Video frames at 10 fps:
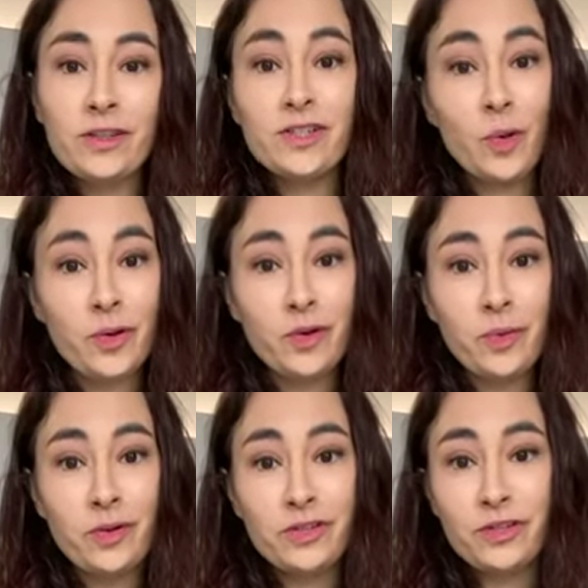Soba noodle
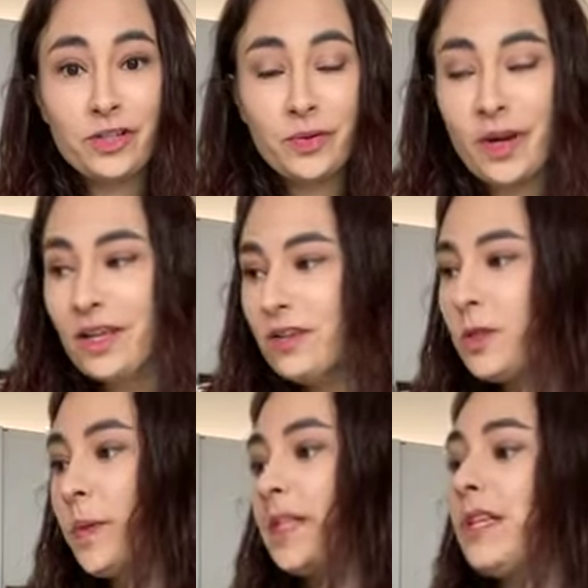bowl is usually what I use,
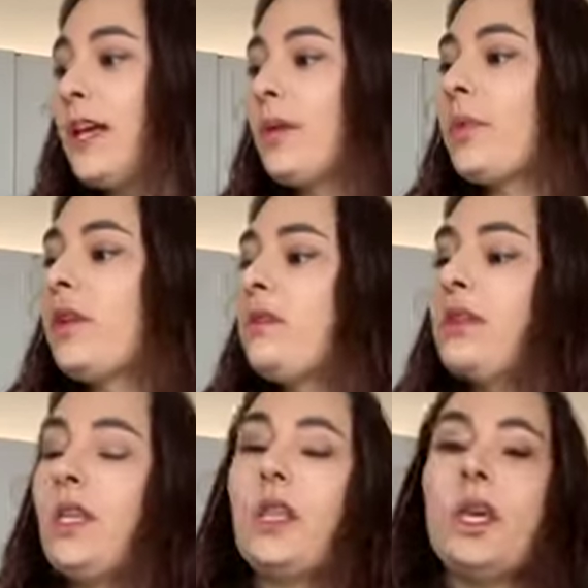but today we're
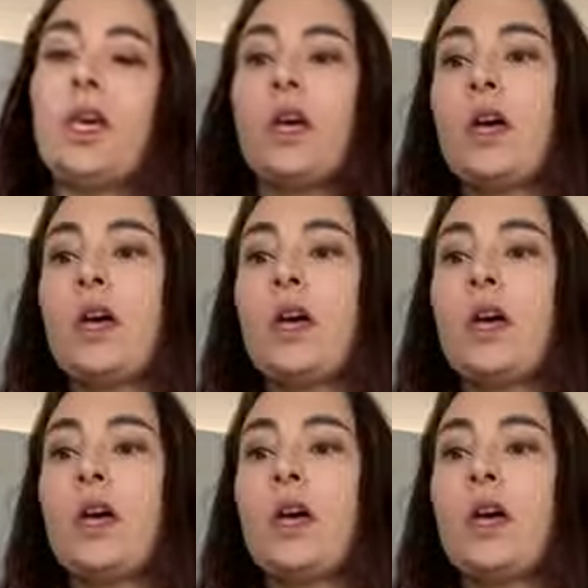using the